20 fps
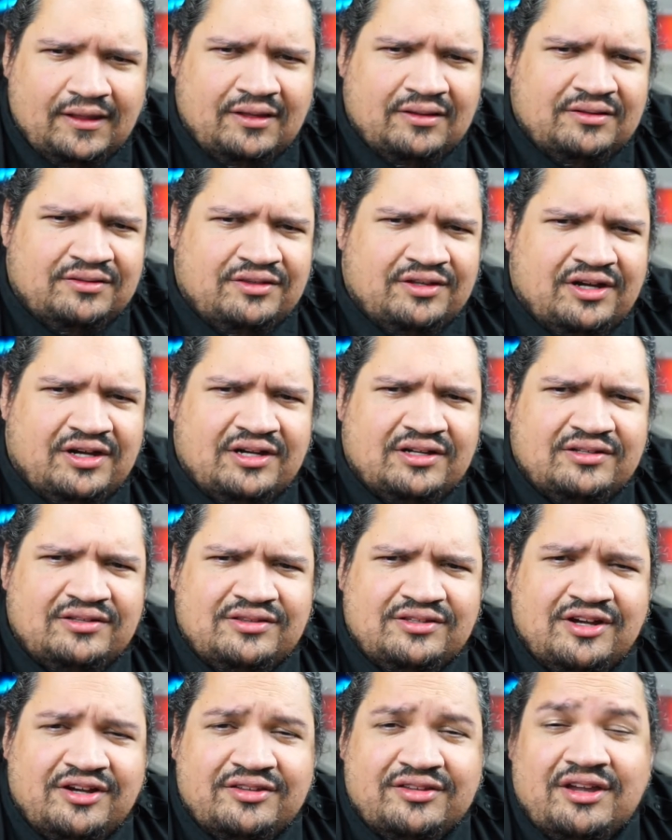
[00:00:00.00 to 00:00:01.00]

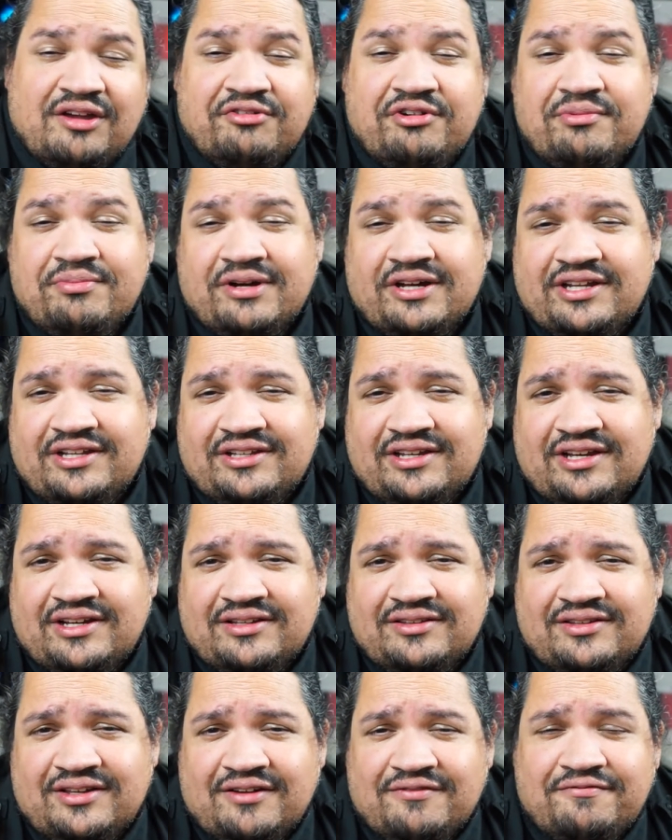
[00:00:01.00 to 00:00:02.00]
Not everybody
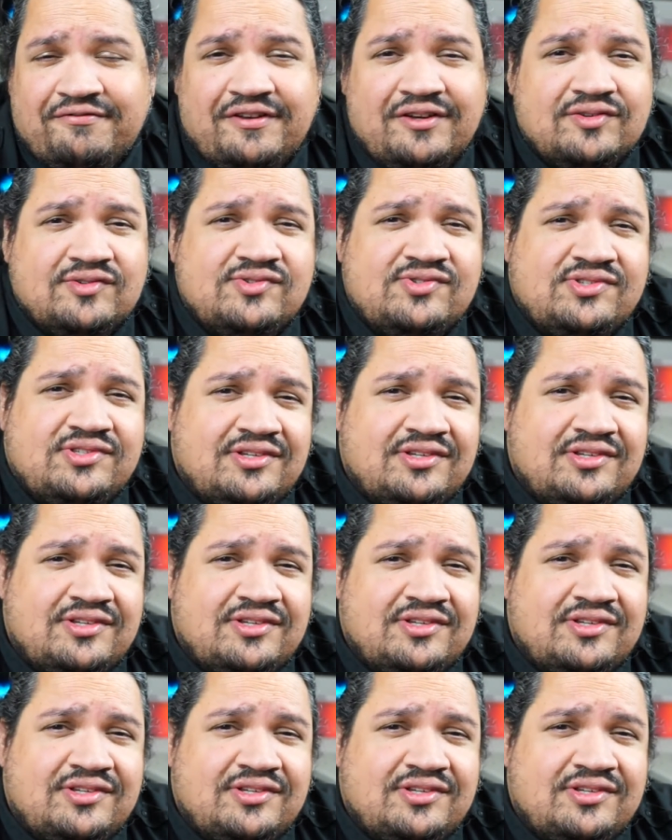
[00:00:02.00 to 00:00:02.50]
that feels